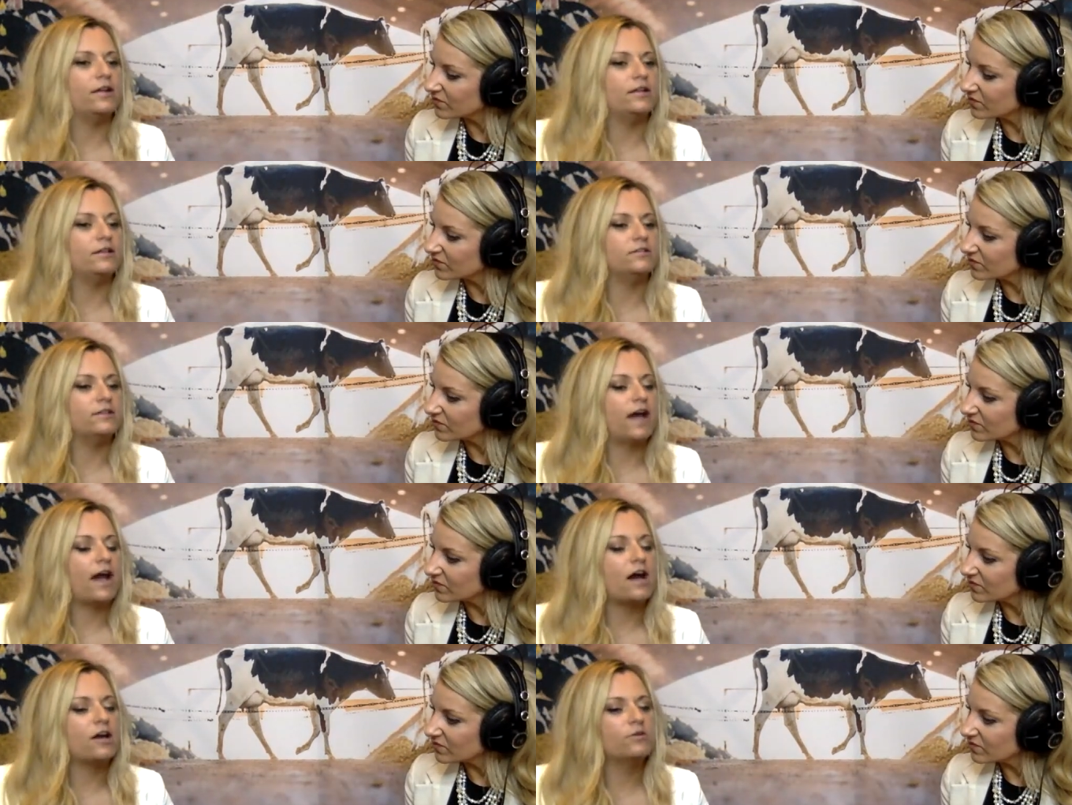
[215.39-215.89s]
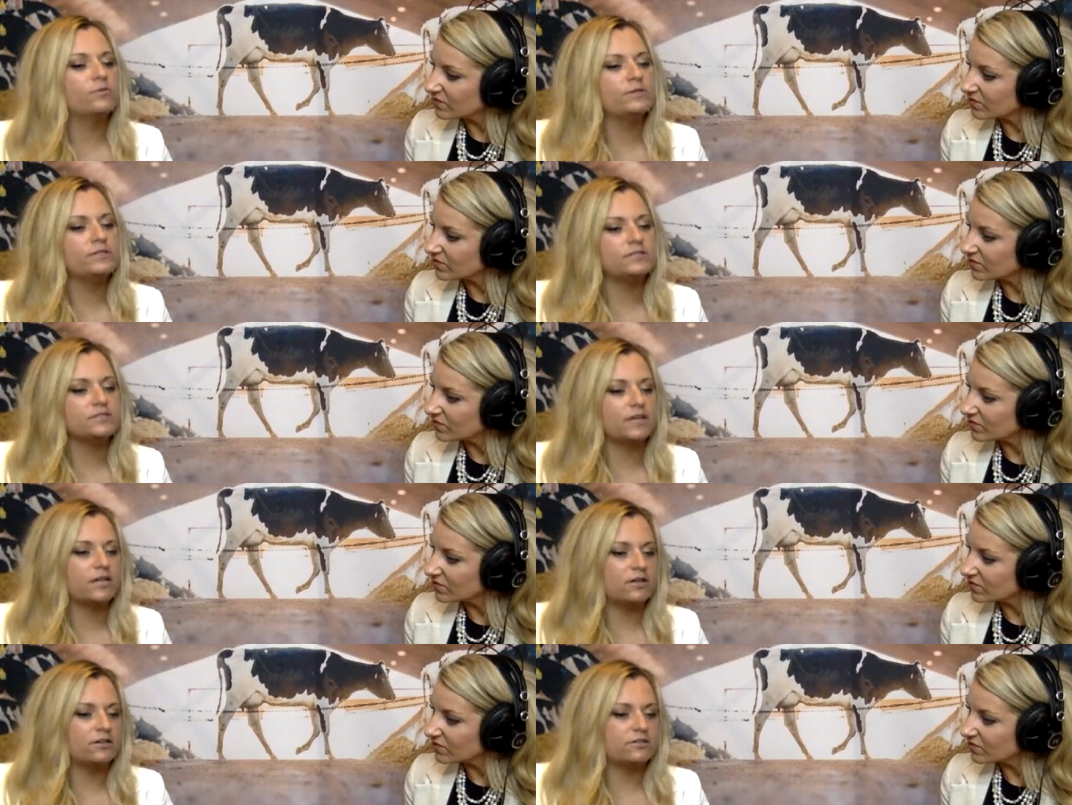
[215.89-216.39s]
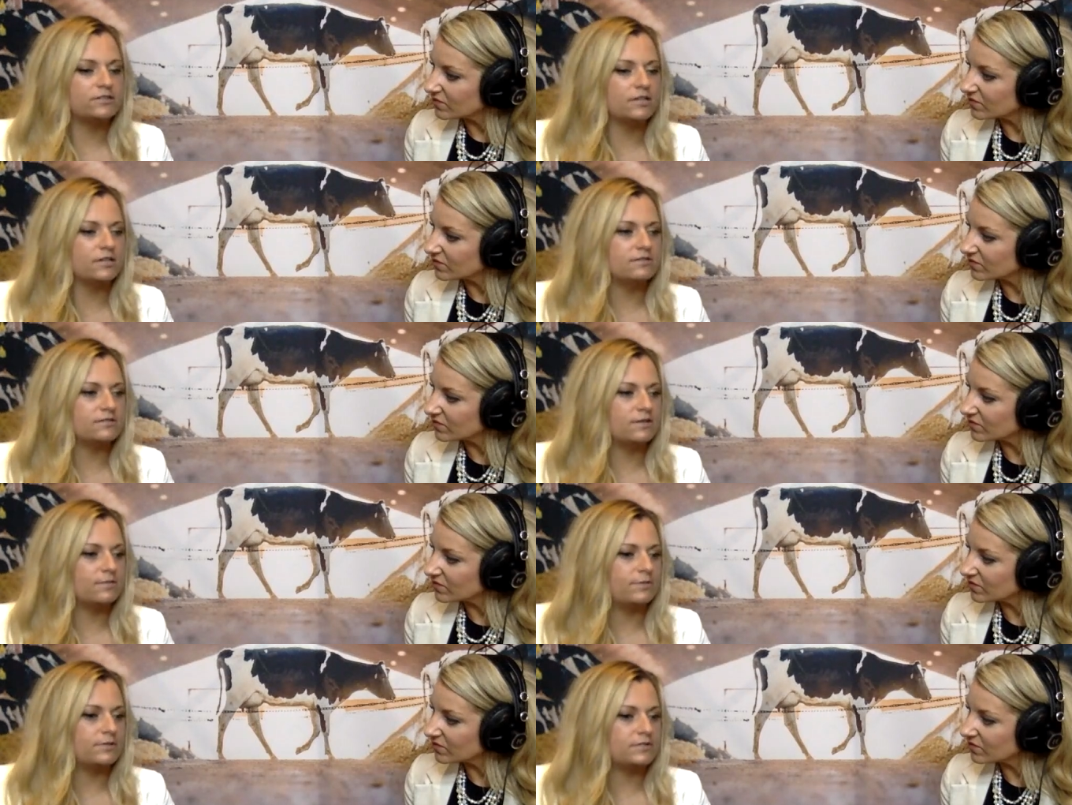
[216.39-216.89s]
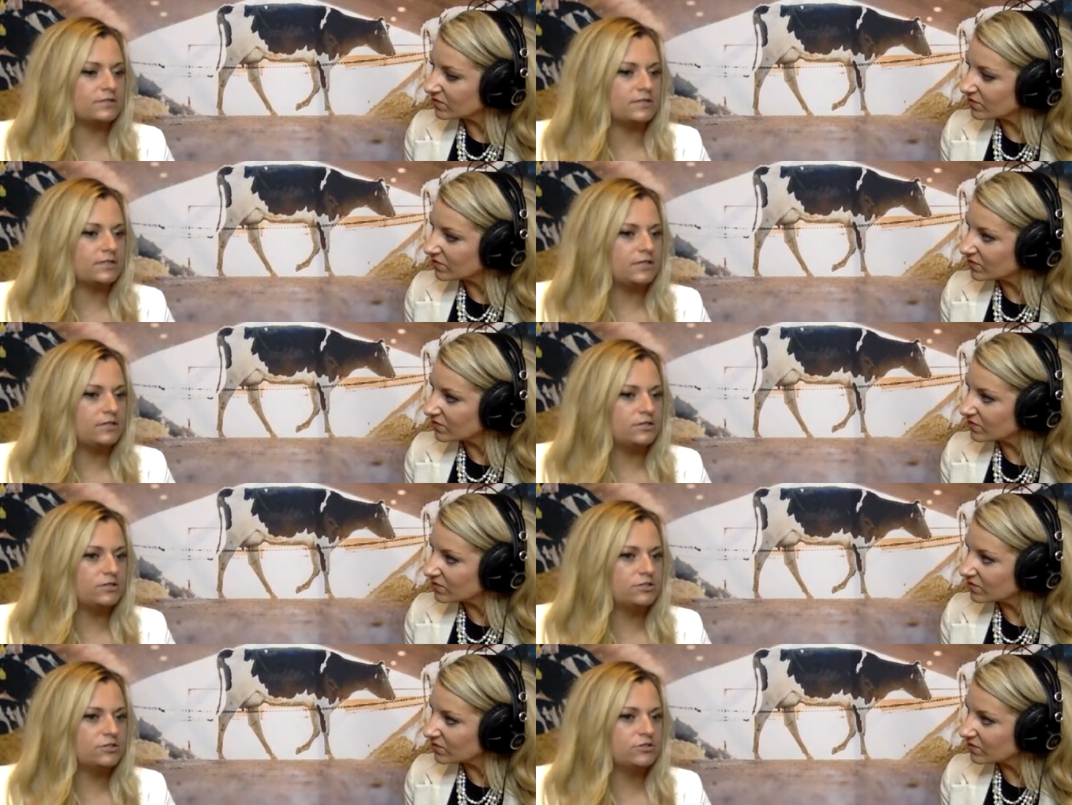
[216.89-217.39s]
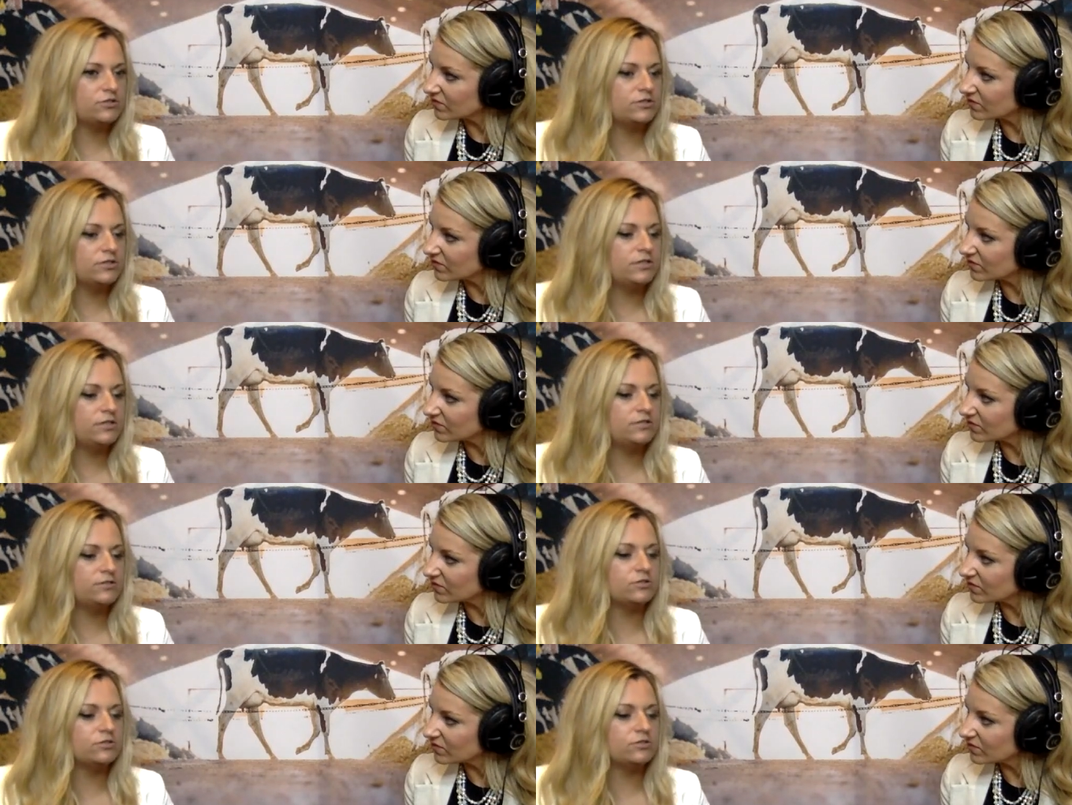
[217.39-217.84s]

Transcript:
Speaker 1: and how do we set ourselves up as an industry